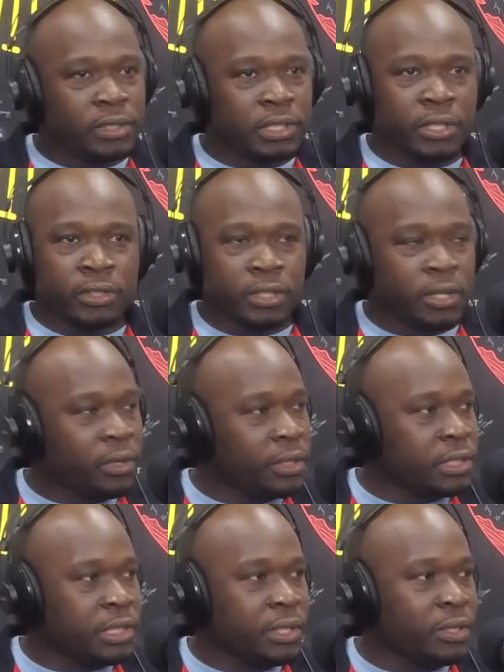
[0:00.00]
engineer, security
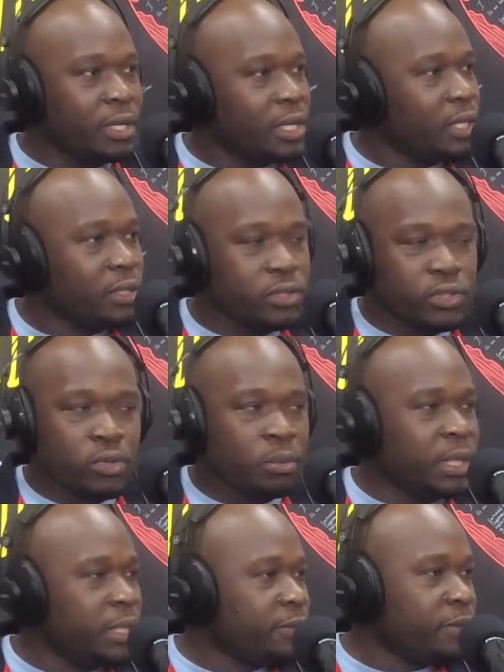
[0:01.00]
engineer. There's so
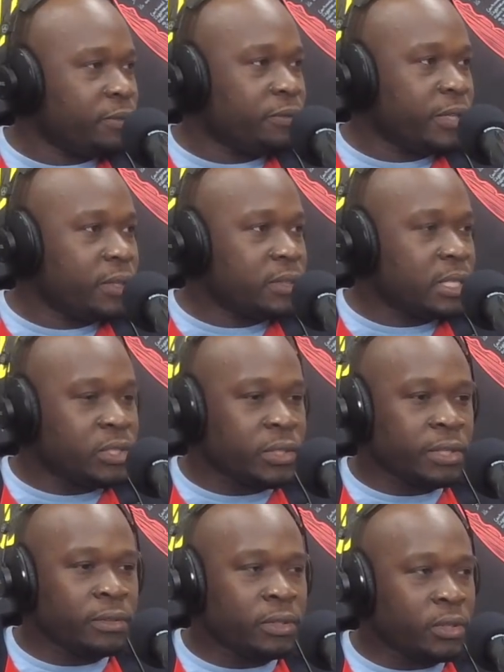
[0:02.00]
many different fields that you
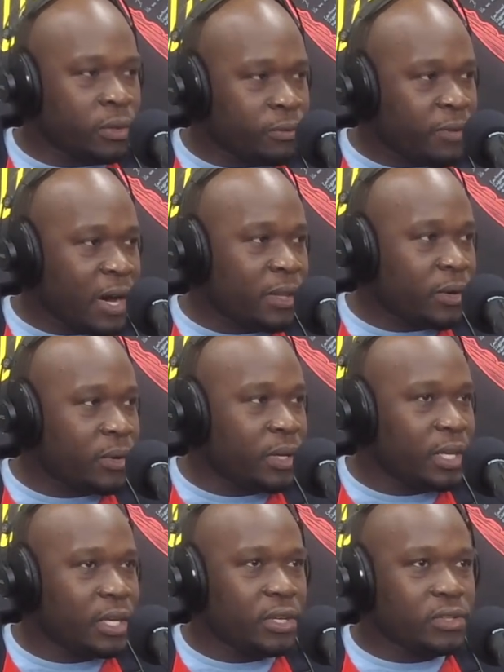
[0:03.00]
can, you know, follow.
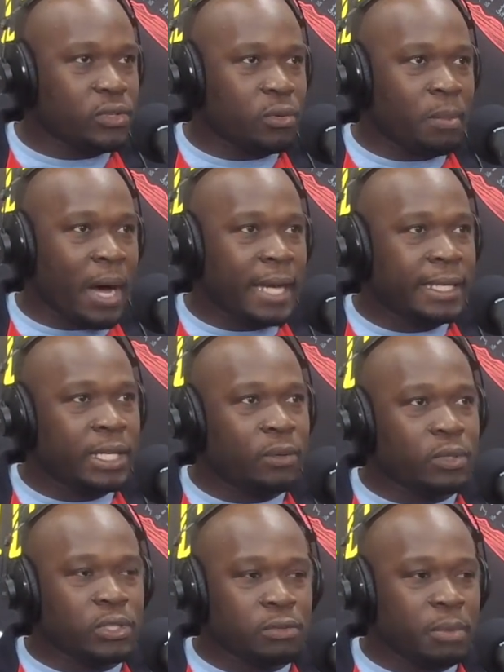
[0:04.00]
So my idea
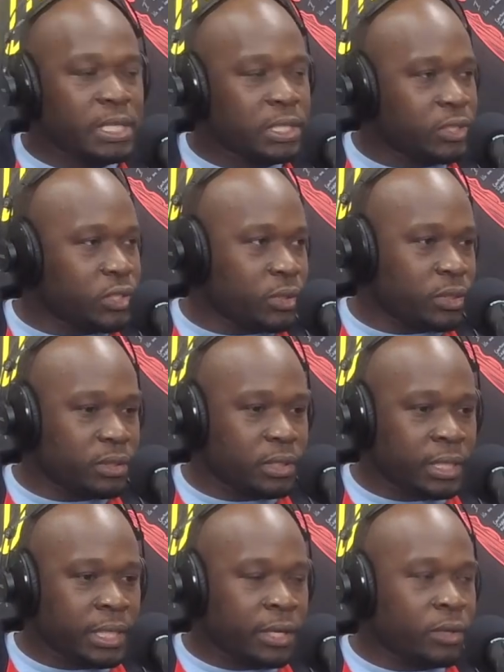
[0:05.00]
was just basically to
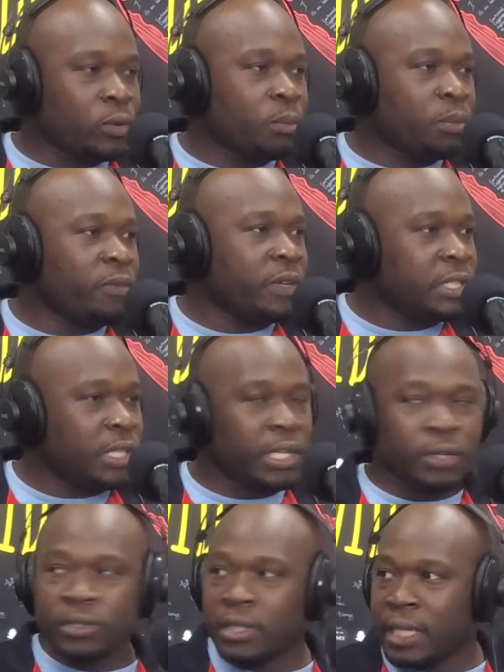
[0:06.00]
get a group of
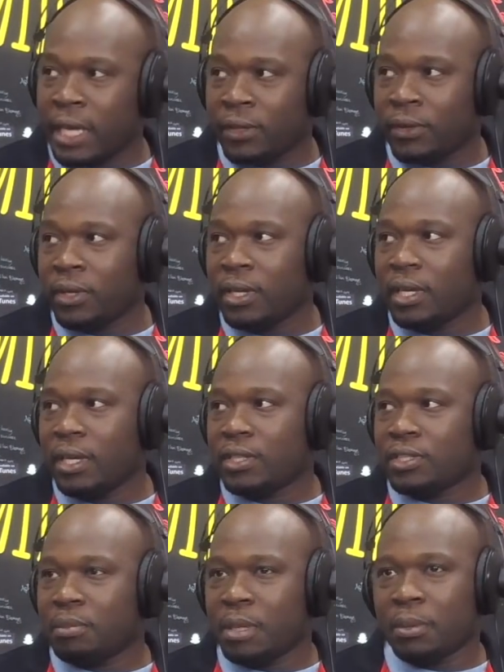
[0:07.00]
engineers together
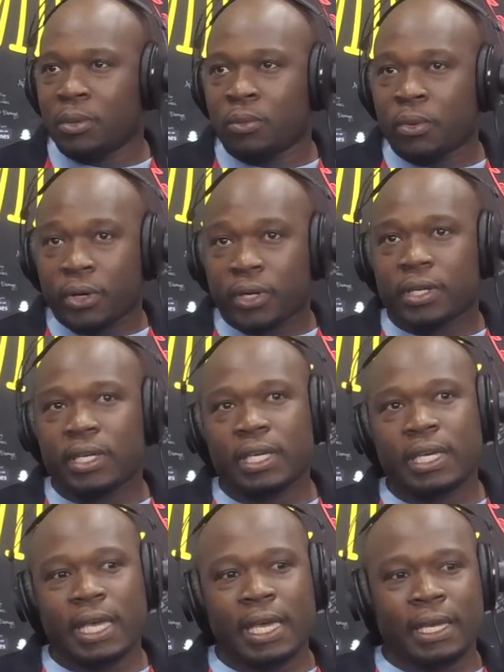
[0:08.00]
to be able to work
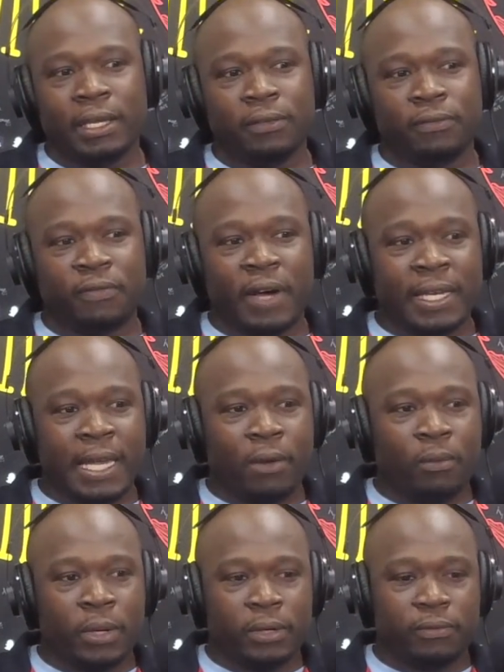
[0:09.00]
and find out
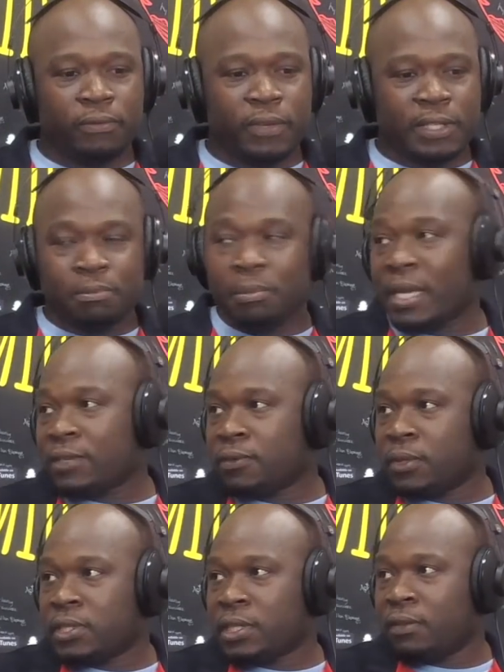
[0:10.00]
what fits best for
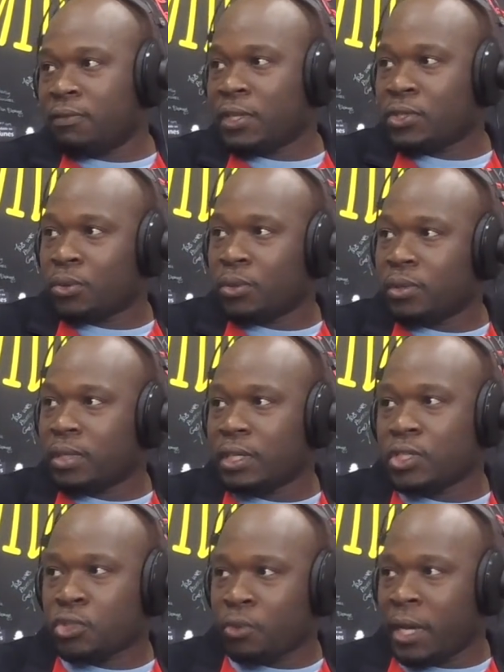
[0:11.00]
this individual,
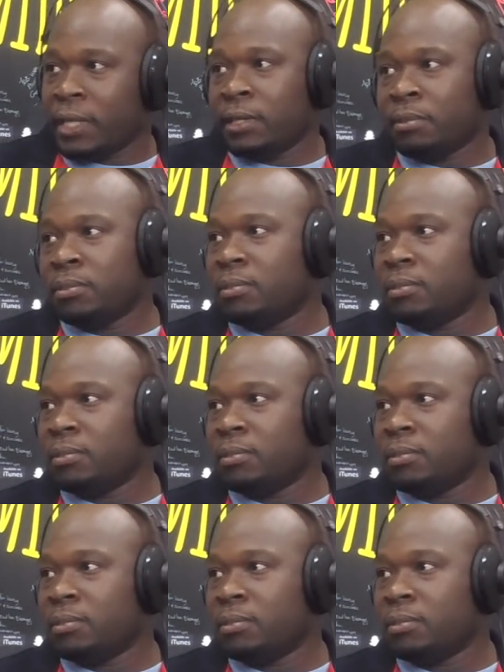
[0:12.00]
train them,